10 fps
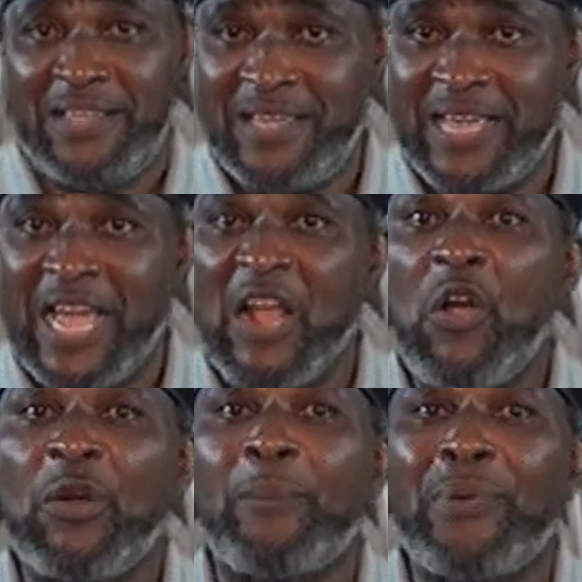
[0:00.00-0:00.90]

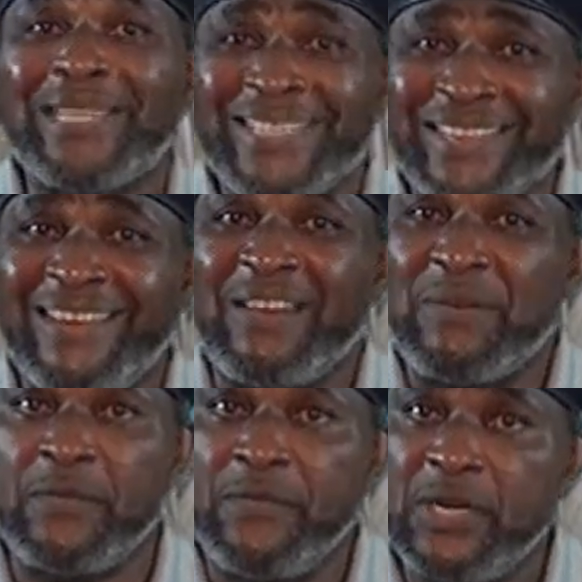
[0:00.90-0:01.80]
Here, God practically
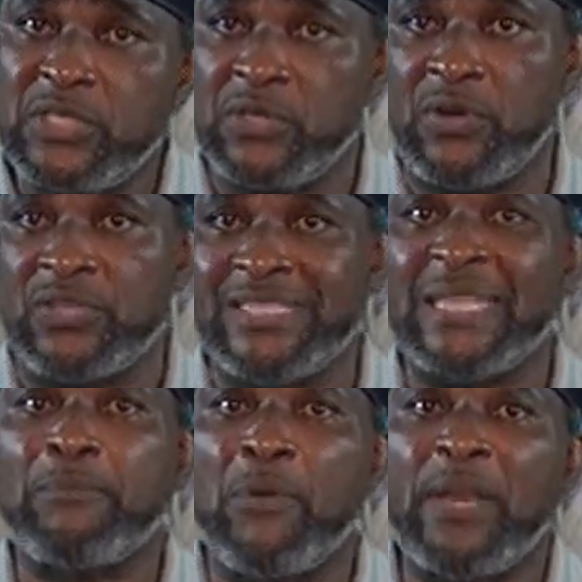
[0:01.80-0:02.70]
revealed to us
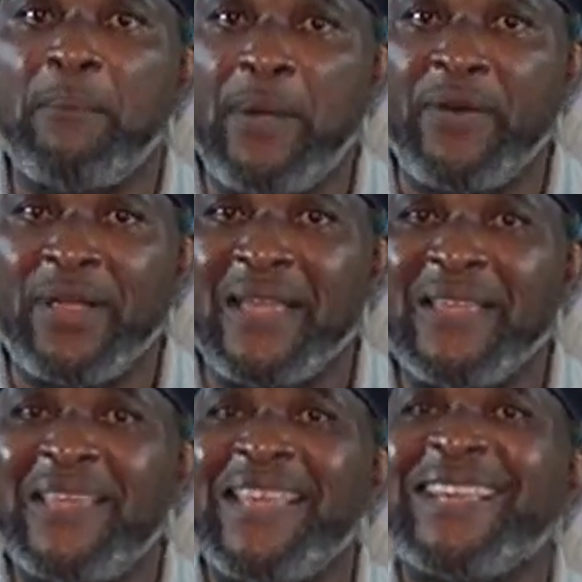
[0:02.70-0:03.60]
that Mother Mary
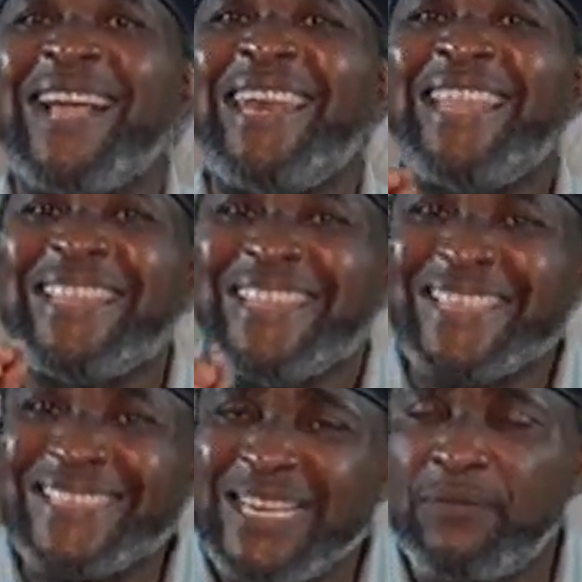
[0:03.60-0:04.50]
can
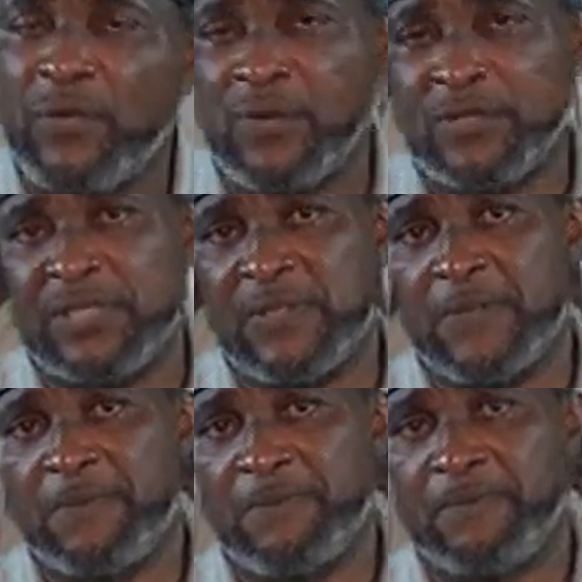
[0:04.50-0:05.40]
intercede for
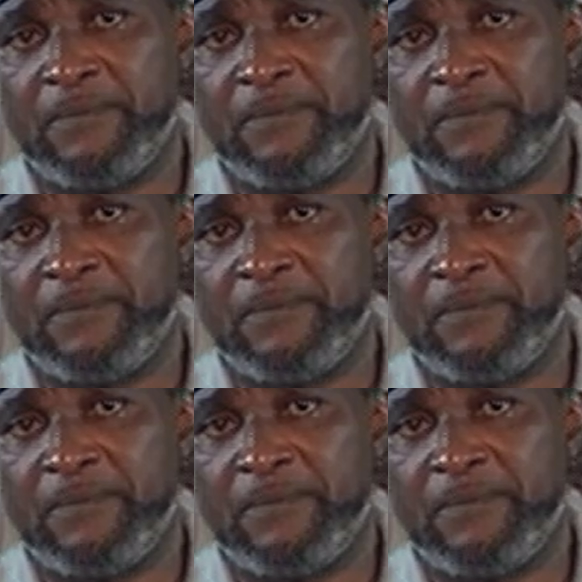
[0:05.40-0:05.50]
us.